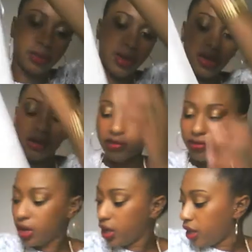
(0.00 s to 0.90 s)
a pair of
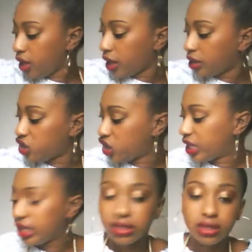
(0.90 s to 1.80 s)

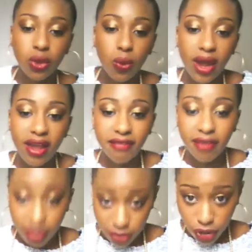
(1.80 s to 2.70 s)
jeans or
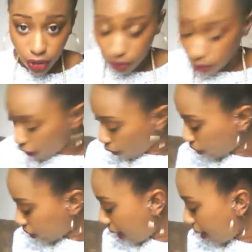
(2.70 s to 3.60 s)
whatever. So I
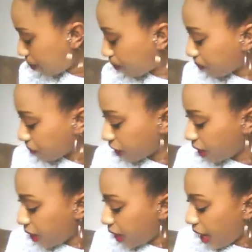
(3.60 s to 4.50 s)
got that.
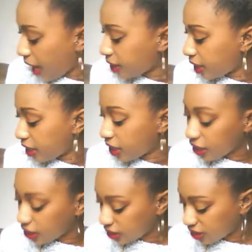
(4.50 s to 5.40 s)
And then
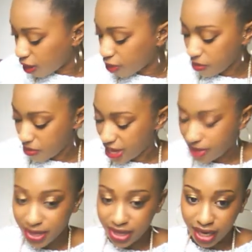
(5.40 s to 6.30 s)
another Zara
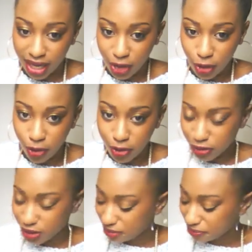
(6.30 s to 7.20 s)
baby that I
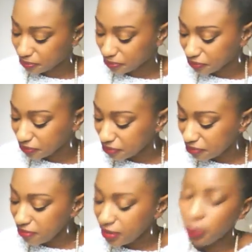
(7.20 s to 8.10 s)
got
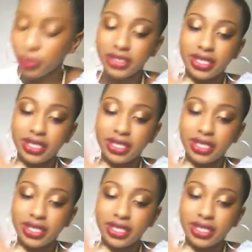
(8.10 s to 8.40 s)
was